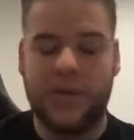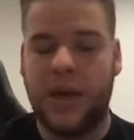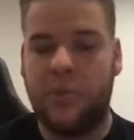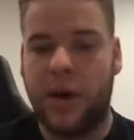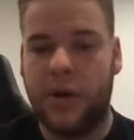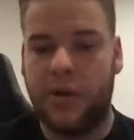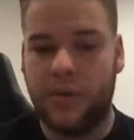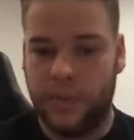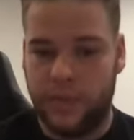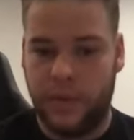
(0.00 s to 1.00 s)
same
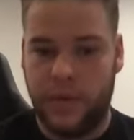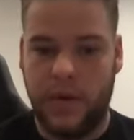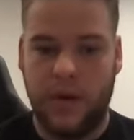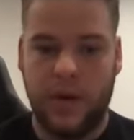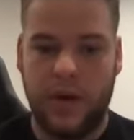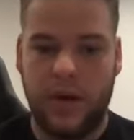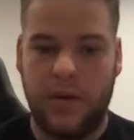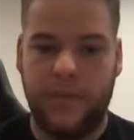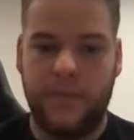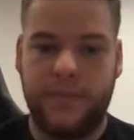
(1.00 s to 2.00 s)
arrow.
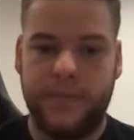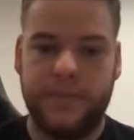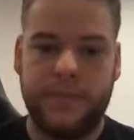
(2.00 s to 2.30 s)
Yeah,